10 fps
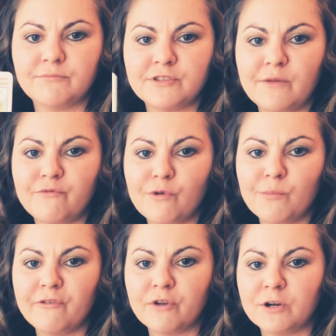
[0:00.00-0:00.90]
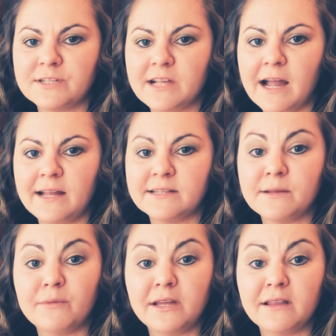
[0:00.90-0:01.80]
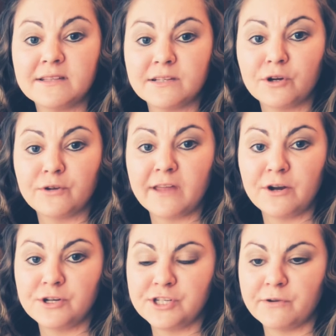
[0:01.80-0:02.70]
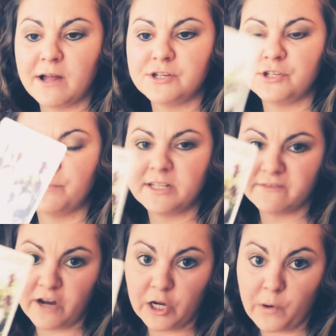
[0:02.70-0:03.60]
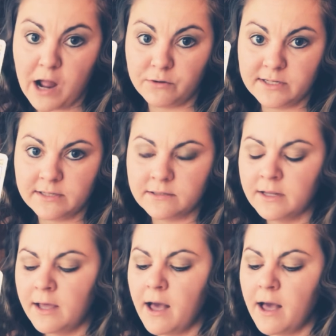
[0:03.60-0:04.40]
some form of earth sign, somebody that's earth energy around you, but it's very grounded.